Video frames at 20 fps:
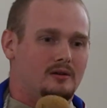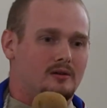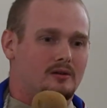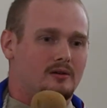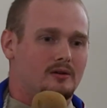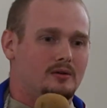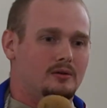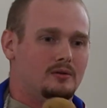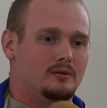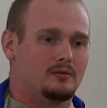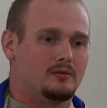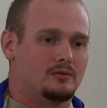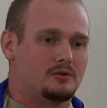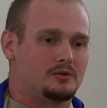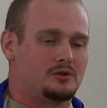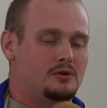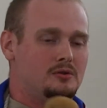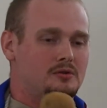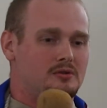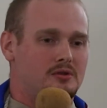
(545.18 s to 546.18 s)
who
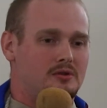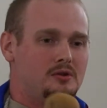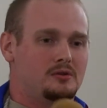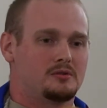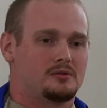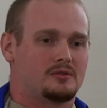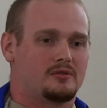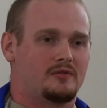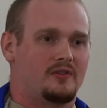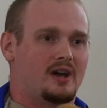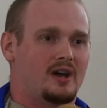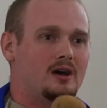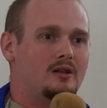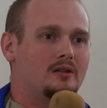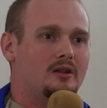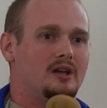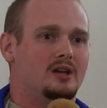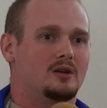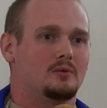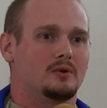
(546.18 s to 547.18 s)
chooses to use his foul
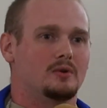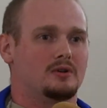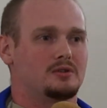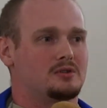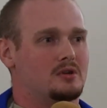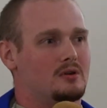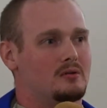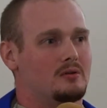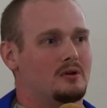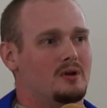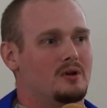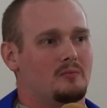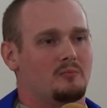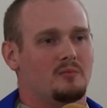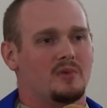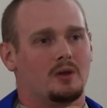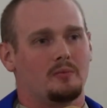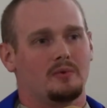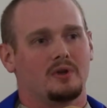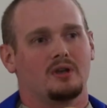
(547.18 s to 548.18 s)
language, or
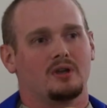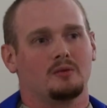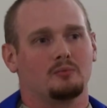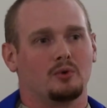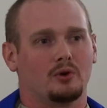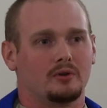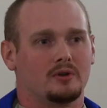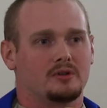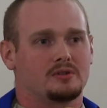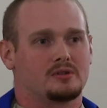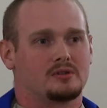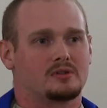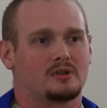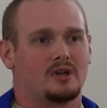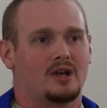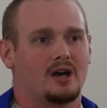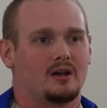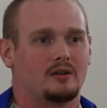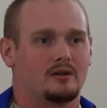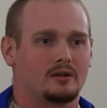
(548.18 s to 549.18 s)
maybe he bullies a
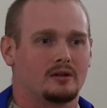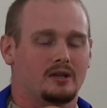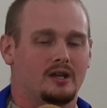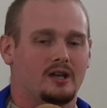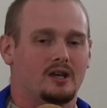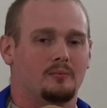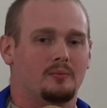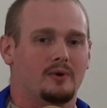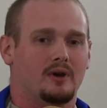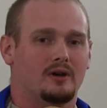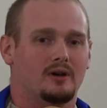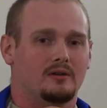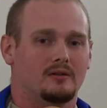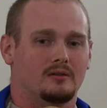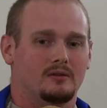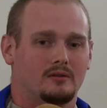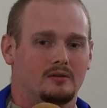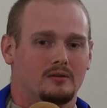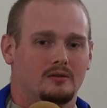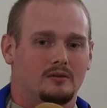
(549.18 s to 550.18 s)
scout on a campout?
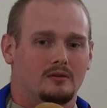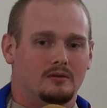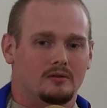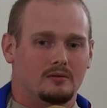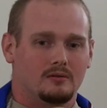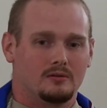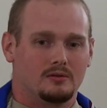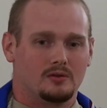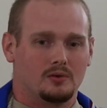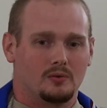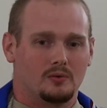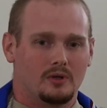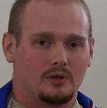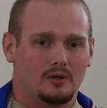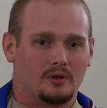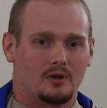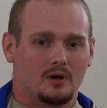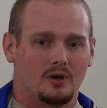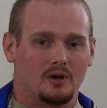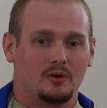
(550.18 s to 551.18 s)
Do
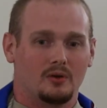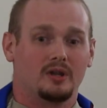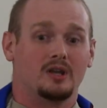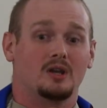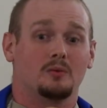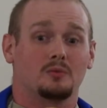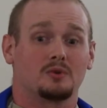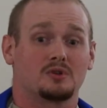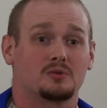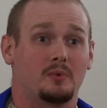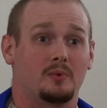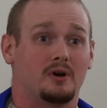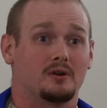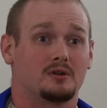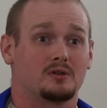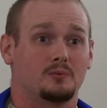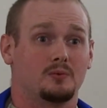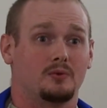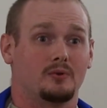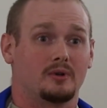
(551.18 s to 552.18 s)
we hold him
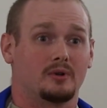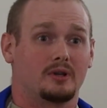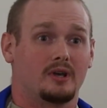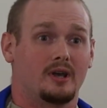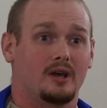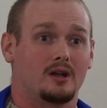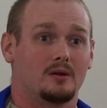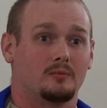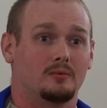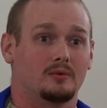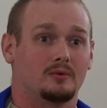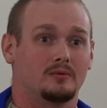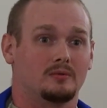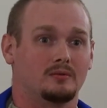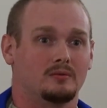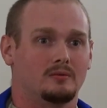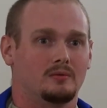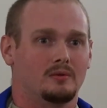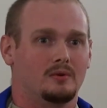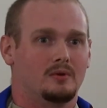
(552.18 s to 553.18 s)
responsible and accountable,
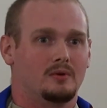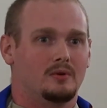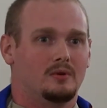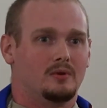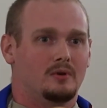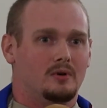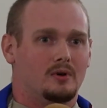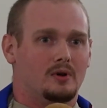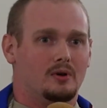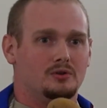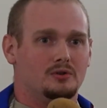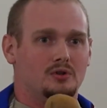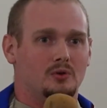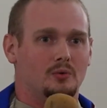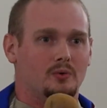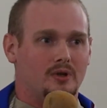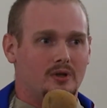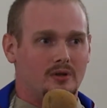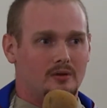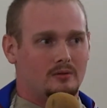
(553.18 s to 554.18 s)
or do
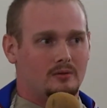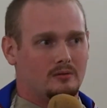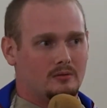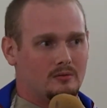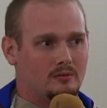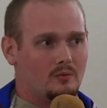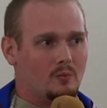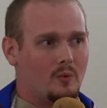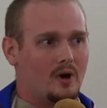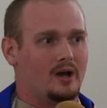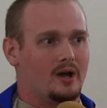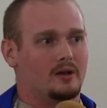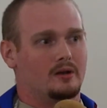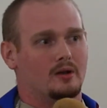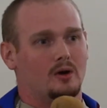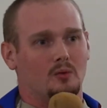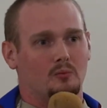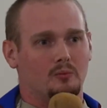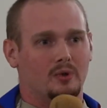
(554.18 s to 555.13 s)
we widen home